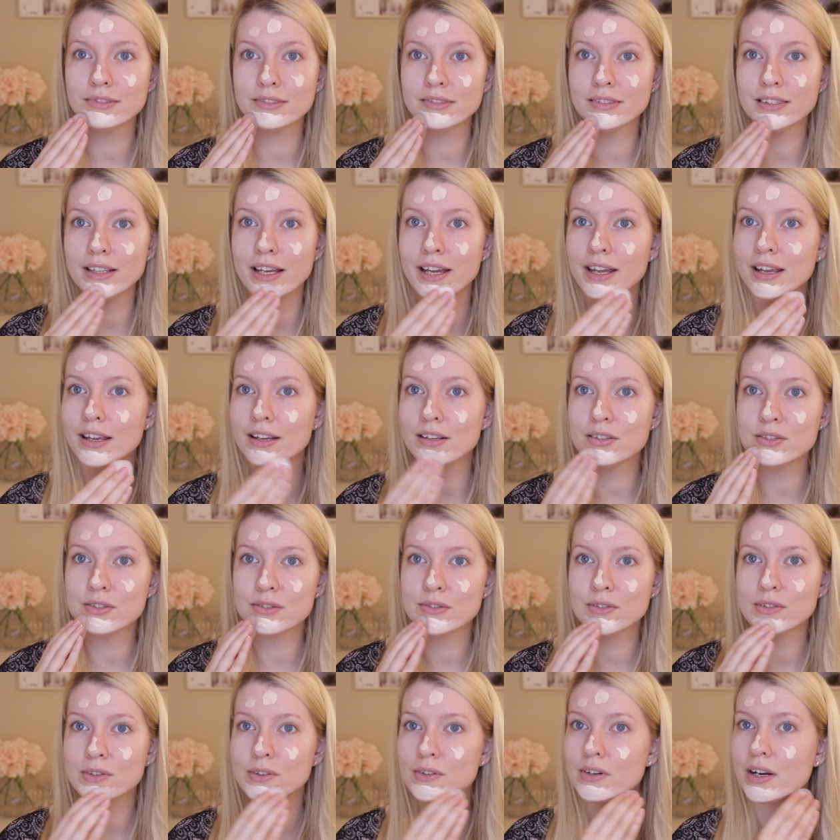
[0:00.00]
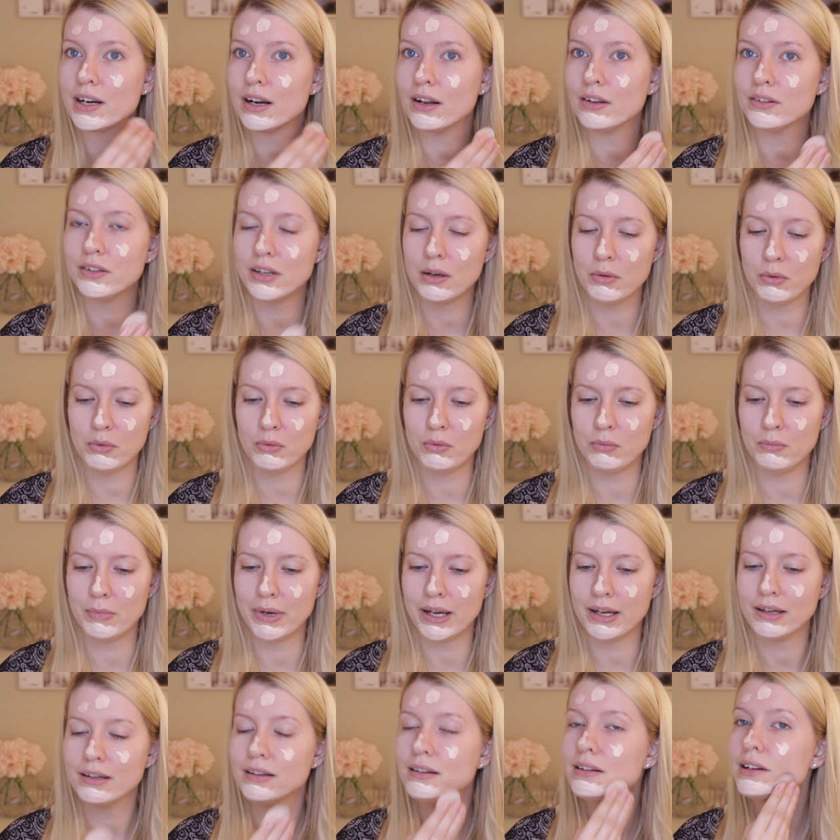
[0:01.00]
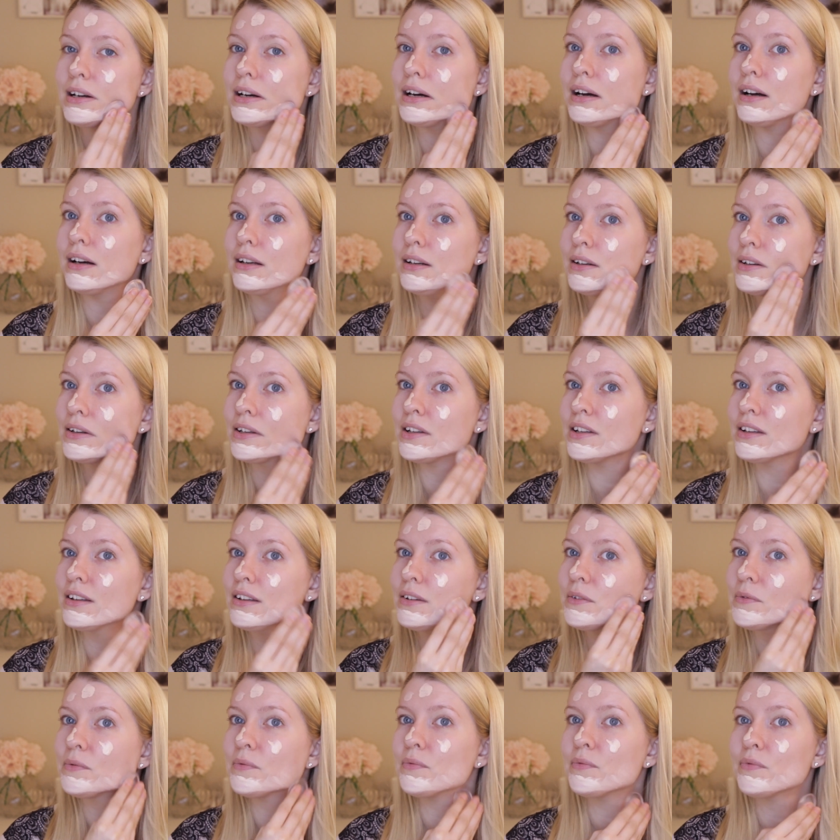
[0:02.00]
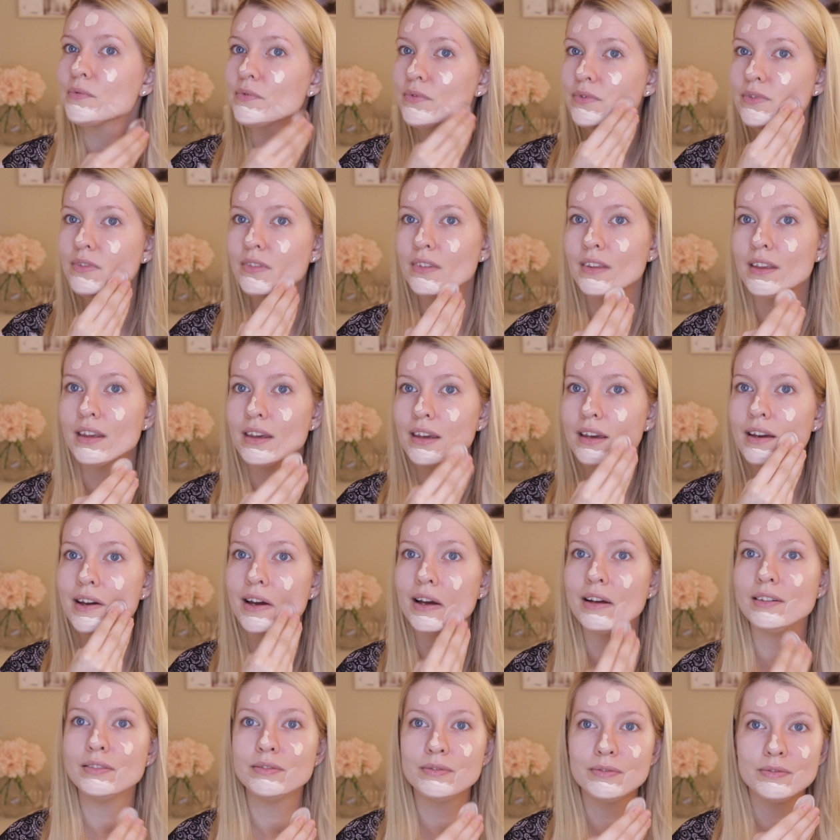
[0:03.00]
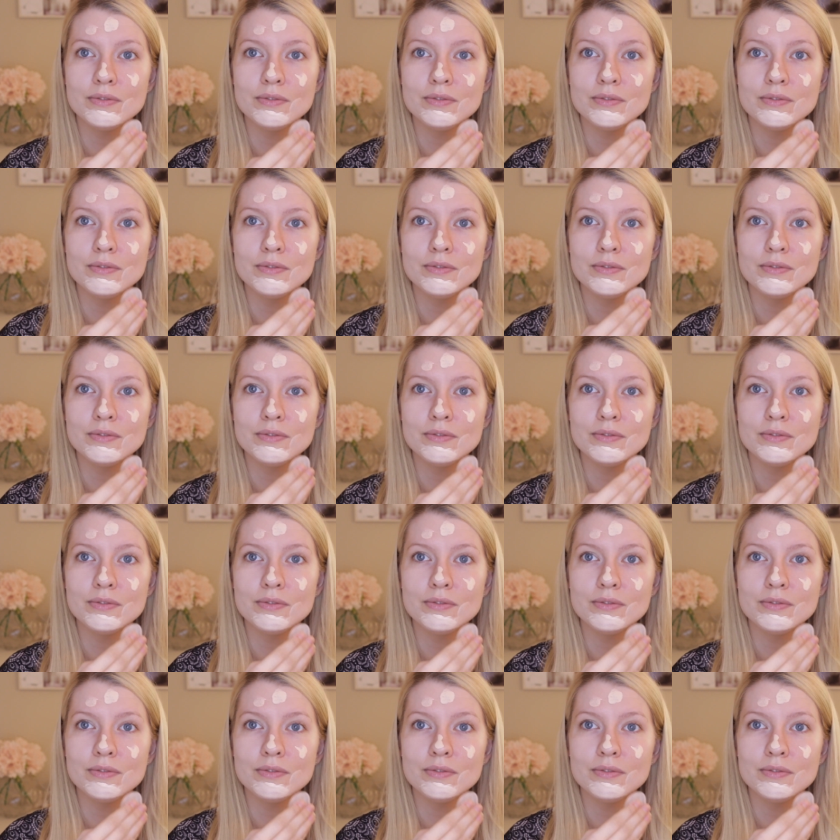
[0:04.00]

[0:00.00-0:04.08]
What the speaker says: laying straight on top. Oh my god. Yeah.